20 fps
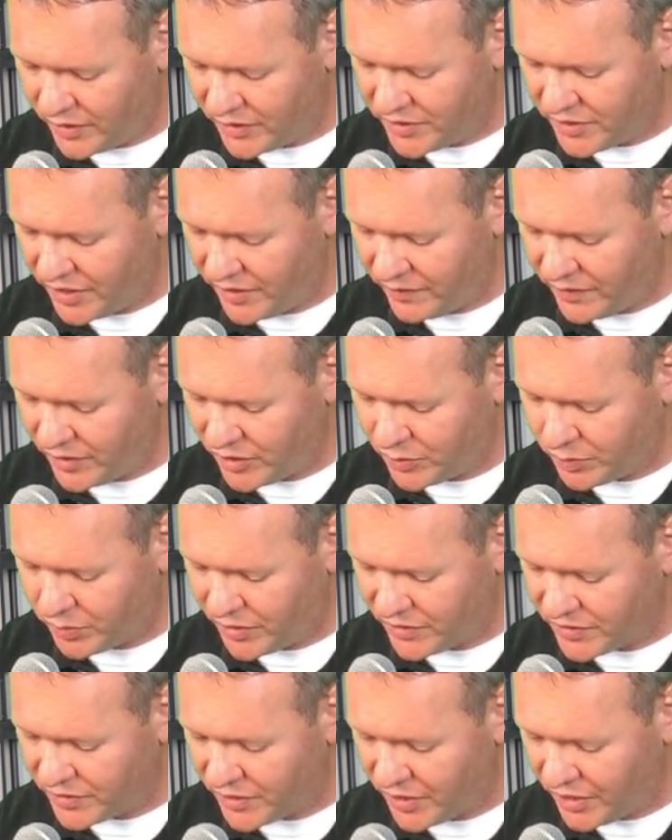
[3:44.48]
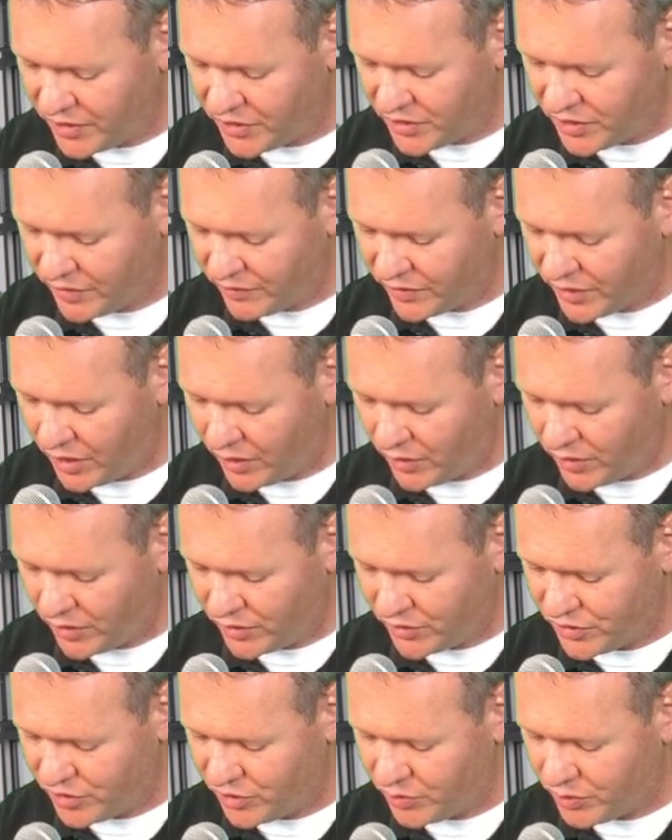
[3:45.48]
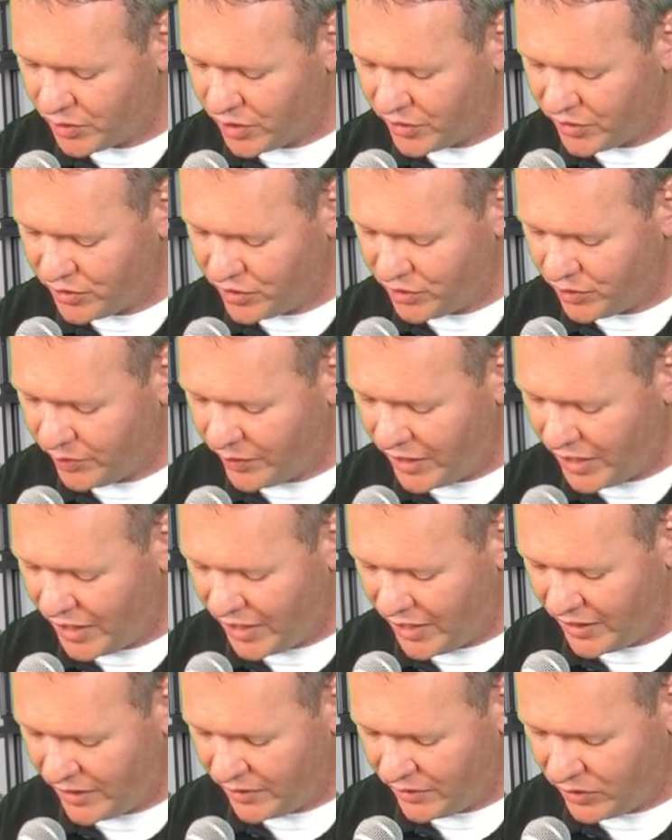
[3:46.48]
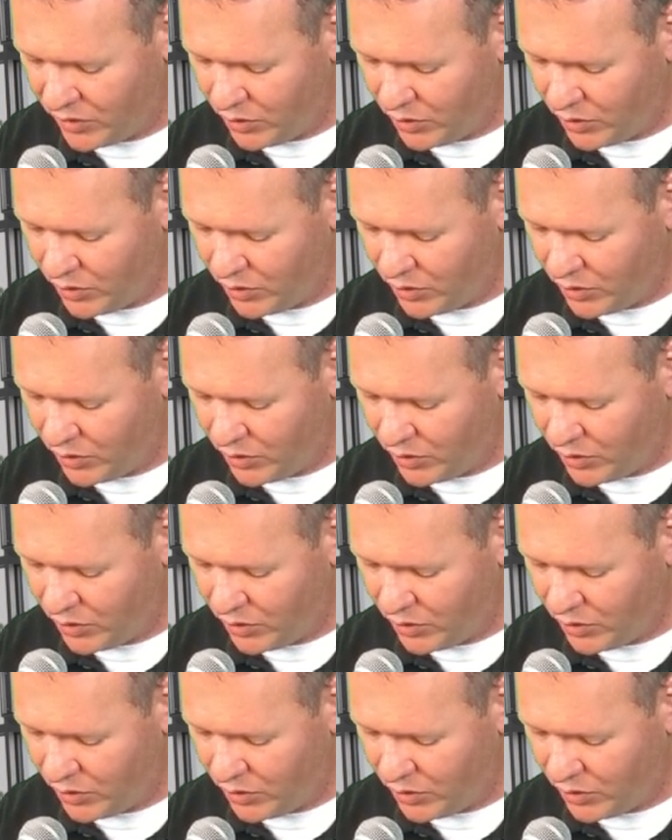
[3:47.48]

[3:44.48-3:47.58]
This evening's presentation of colors is brought to you by